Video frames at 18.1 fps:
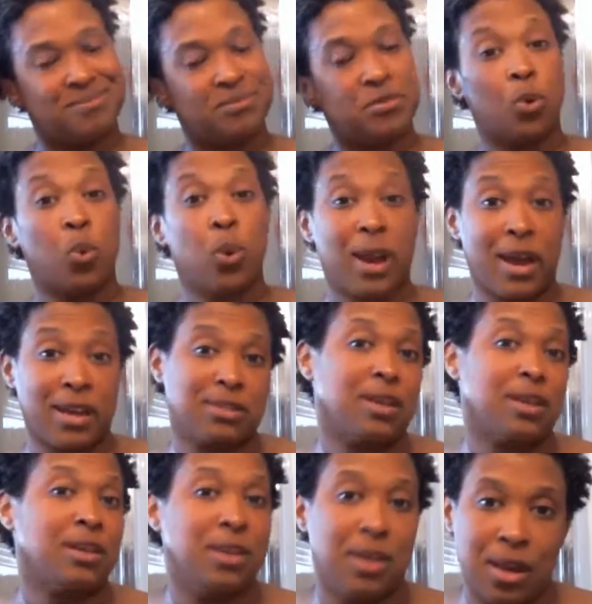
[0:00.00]
When I
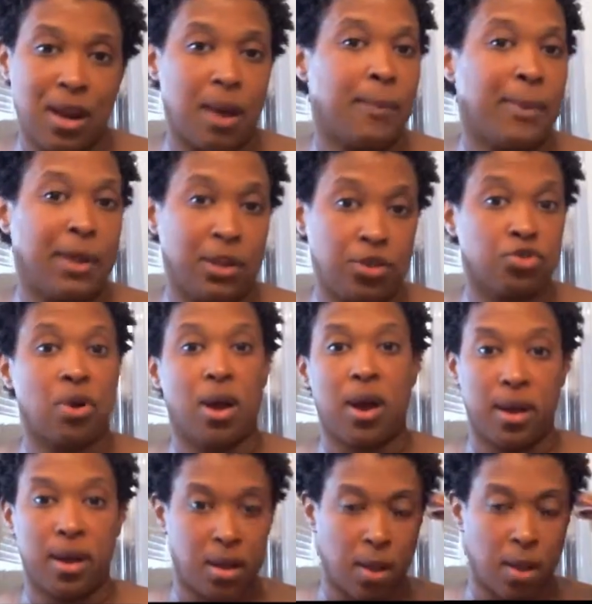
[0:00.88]
say dead, I mean
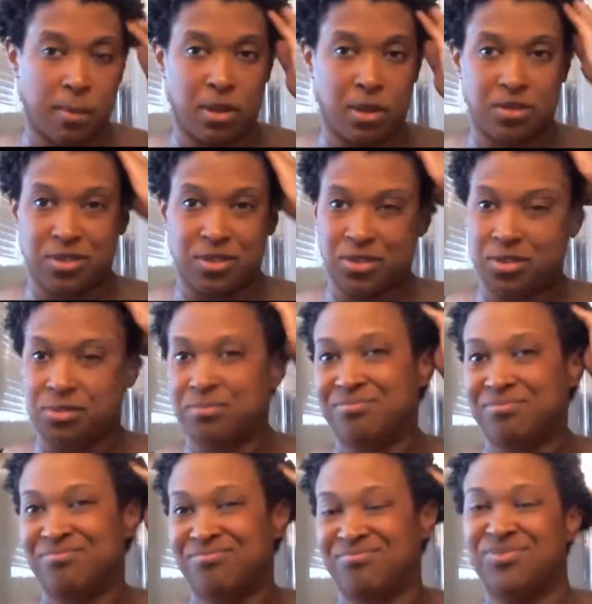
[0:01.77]
dry. I mean just,
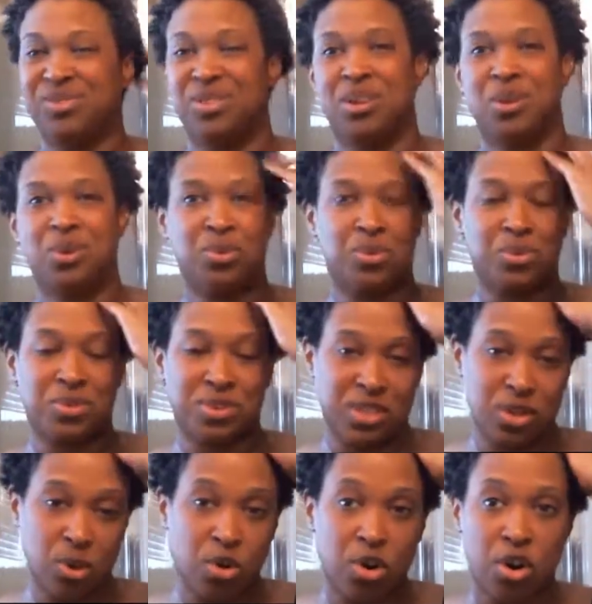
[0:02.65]
you know,
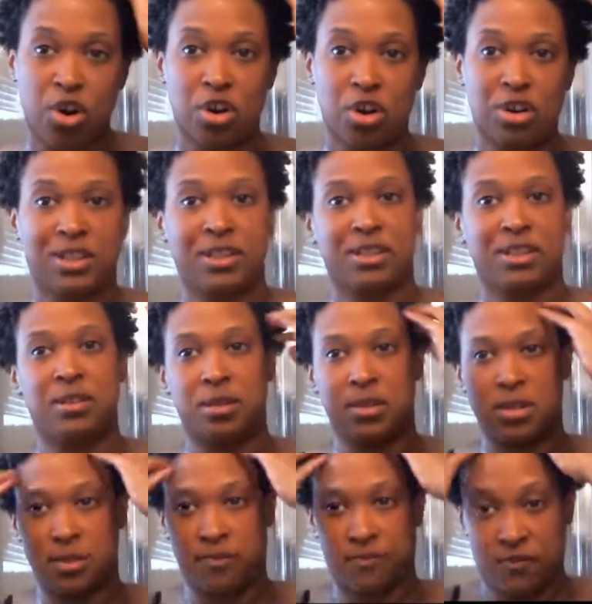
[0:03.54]
still curly. The
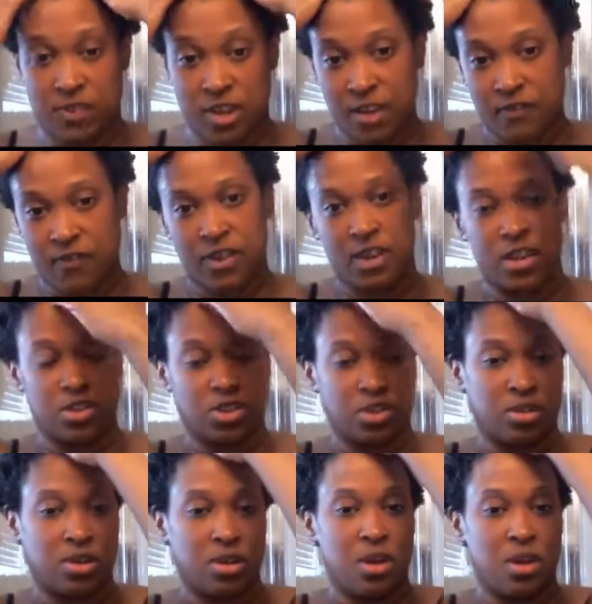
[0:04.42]

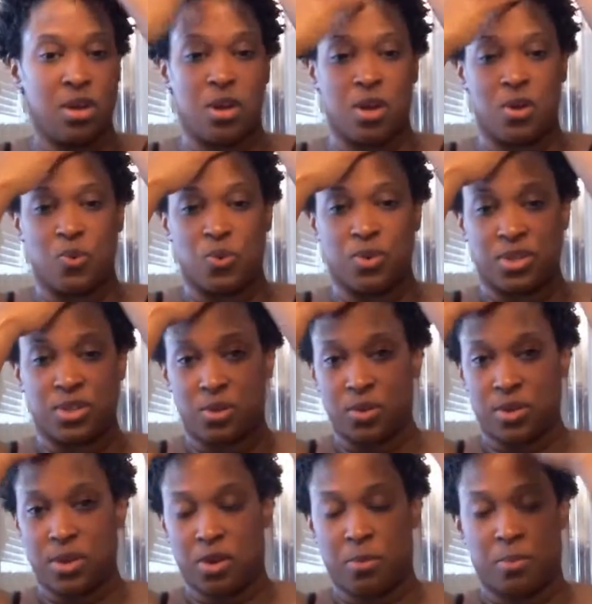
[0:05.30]
definition was
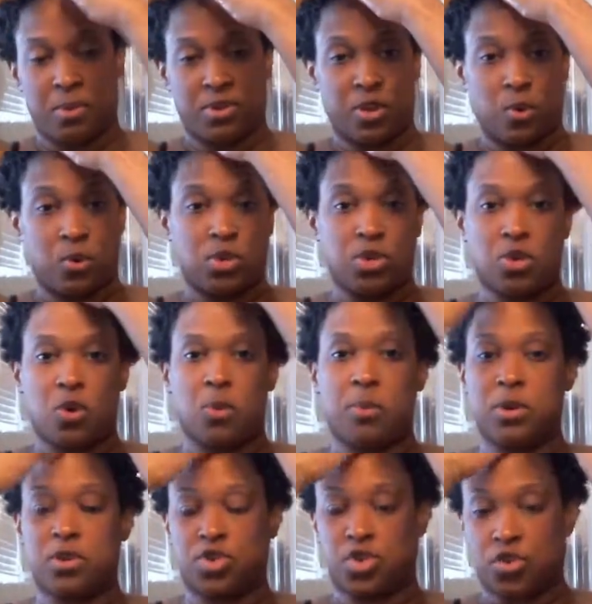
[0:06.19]
still there, but there was so
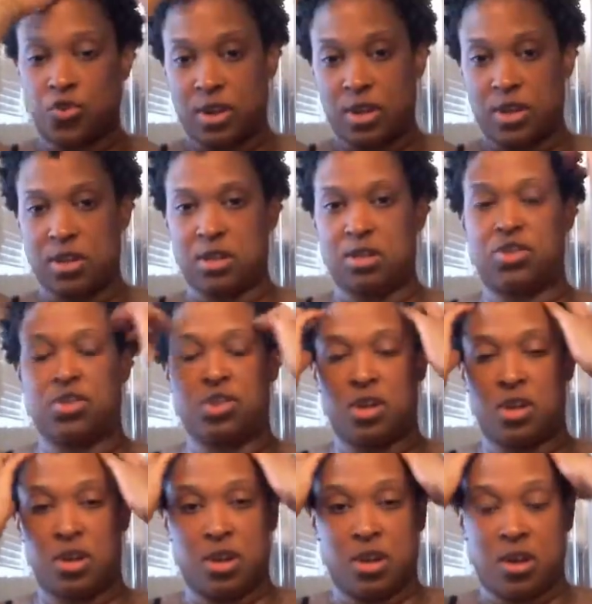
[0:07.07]
much shrinkage.
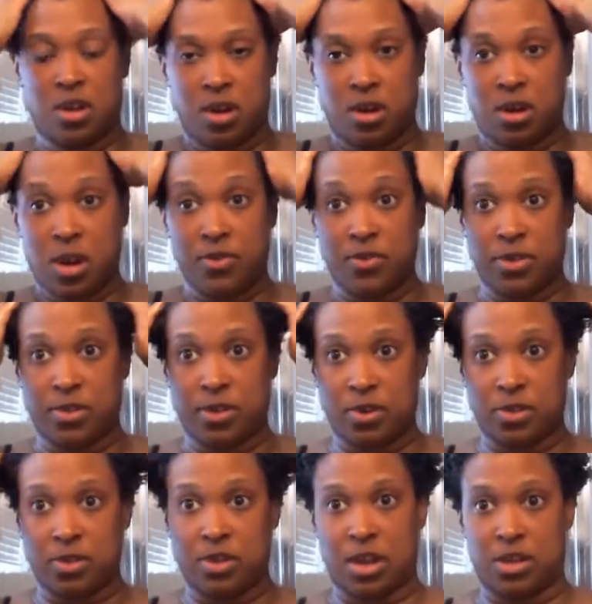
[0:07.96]
Not that
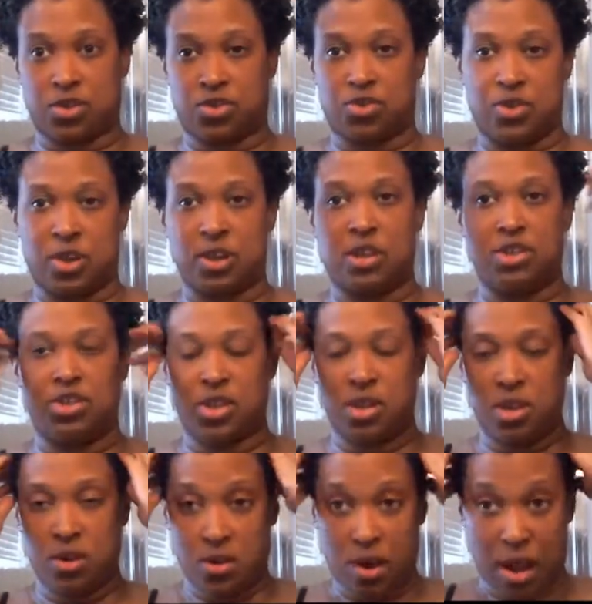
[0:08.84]
there's not shrinkage
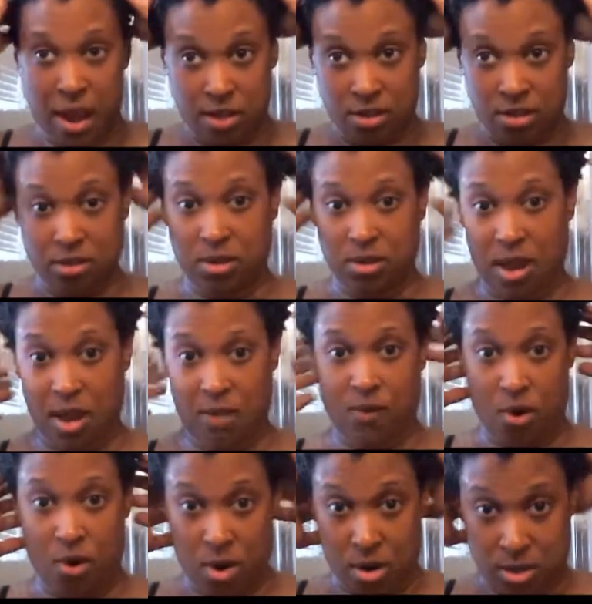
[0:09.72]
here. I just have
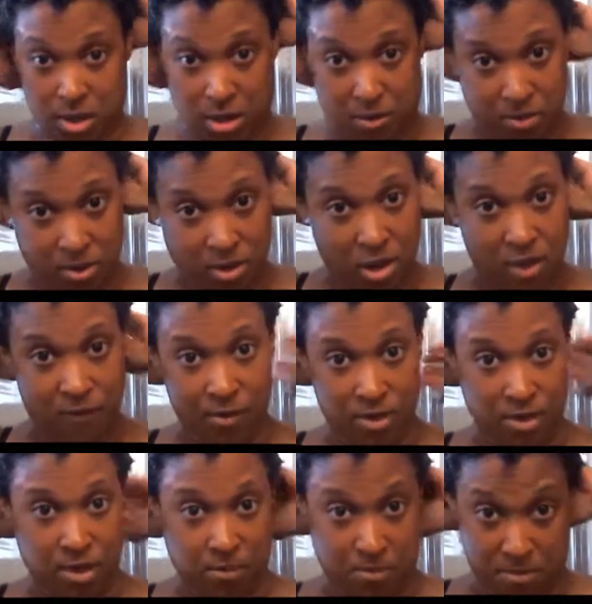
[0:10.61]
a hard time
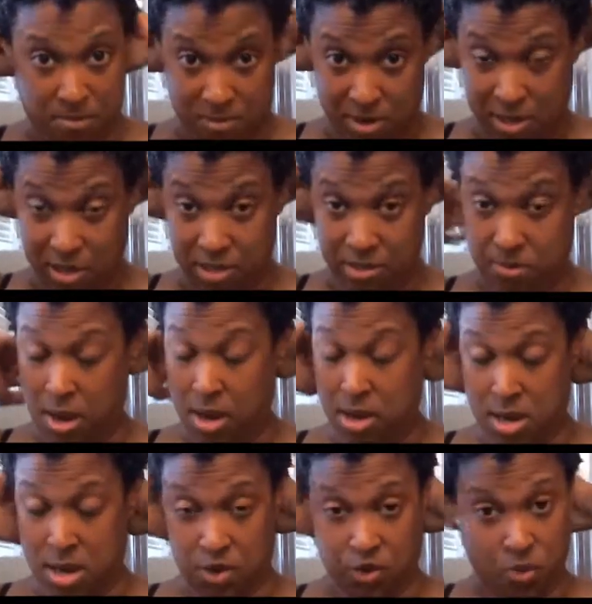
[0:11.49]
believing that at least my
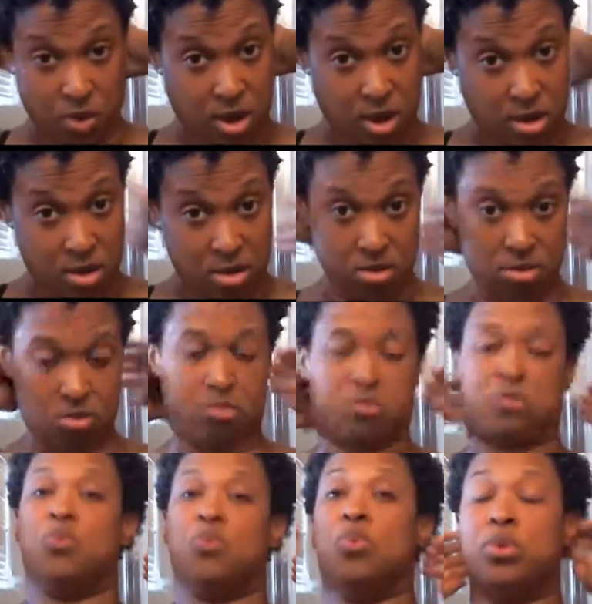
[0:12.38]
natural hair
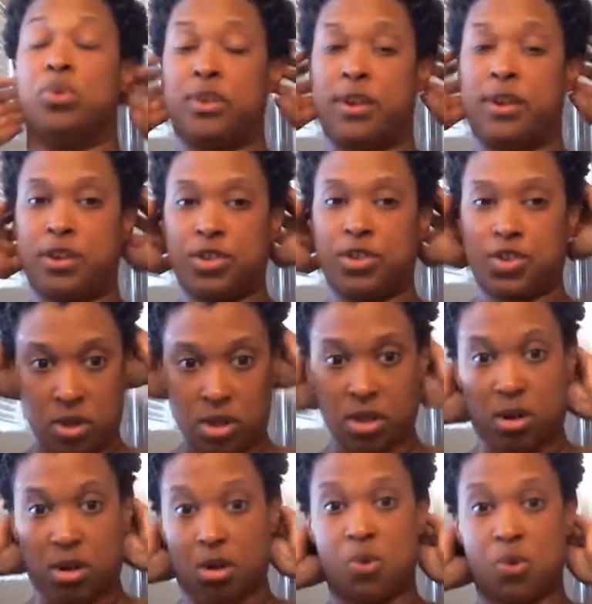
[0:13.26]
will not shrink.
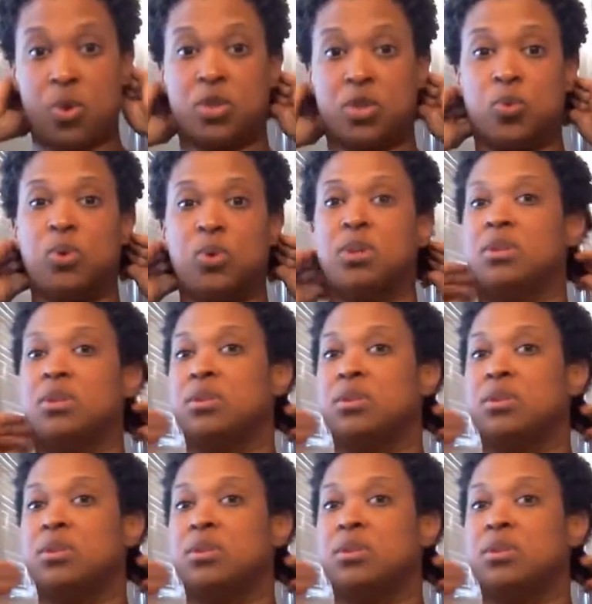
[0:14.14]
It always will.